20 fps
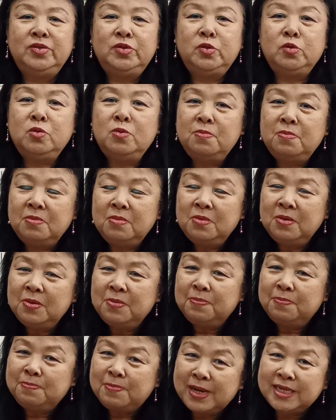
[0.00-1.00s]
to
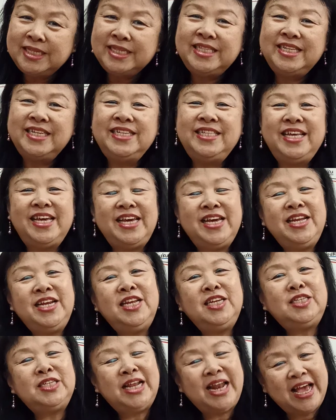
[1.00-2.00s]
master the
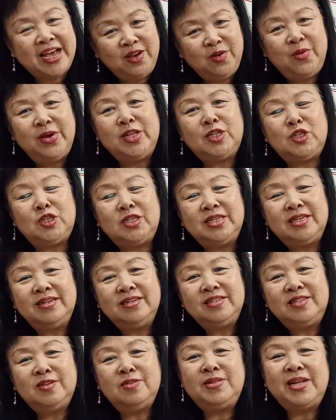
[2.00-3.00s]
English language
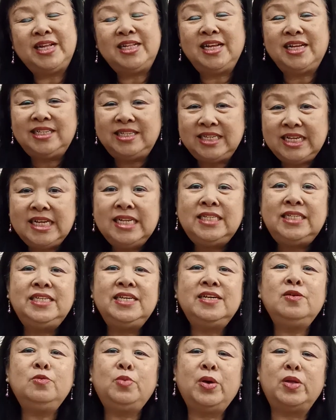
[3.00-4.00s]
so that it's
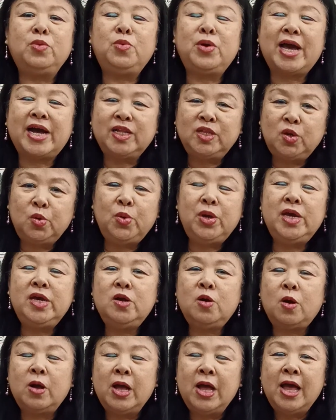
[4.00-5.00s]
easier when we are doing
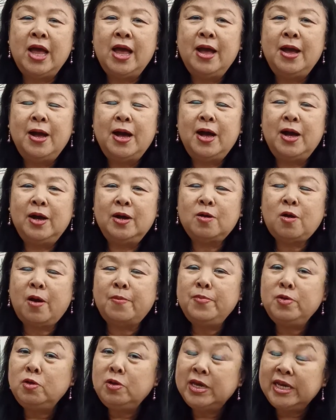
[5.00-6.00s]

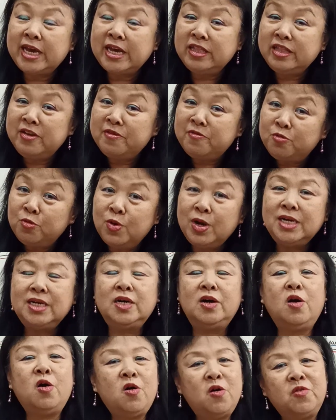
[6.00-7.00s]
communicative work
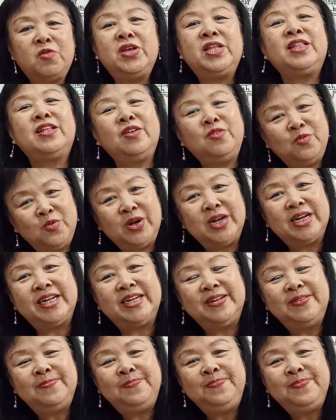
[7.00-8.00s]
or written work.
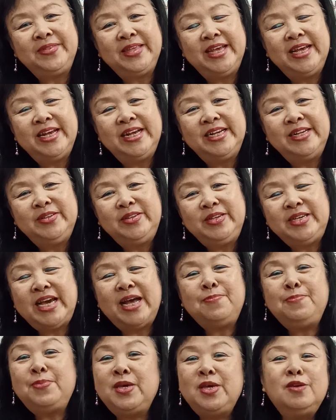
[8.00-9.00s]
It
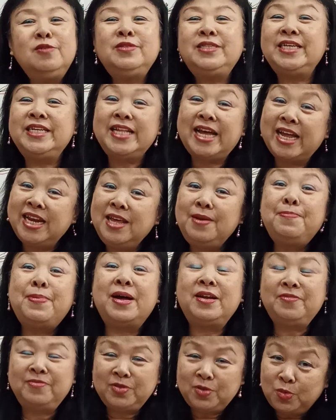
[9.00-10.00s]
can be used in any
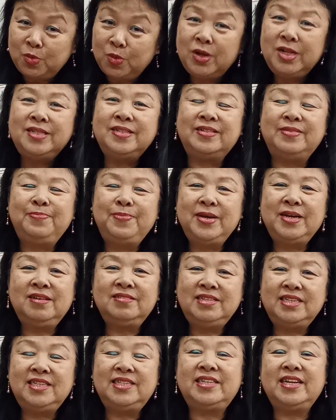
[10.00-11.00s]
part of the world
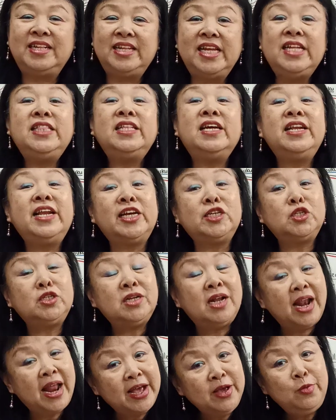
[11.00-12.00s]
because it's an
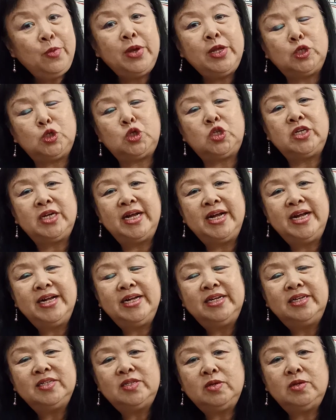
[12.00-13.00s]
international language.
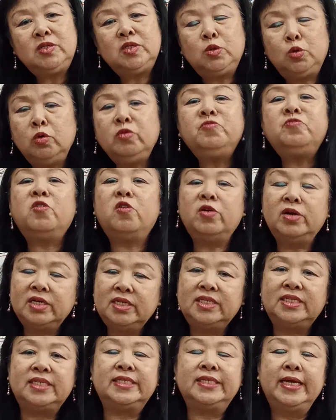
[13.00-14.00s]
So it's good for
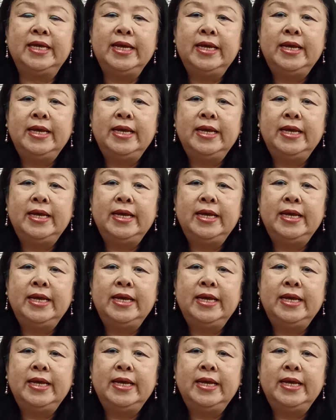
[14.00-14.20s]
us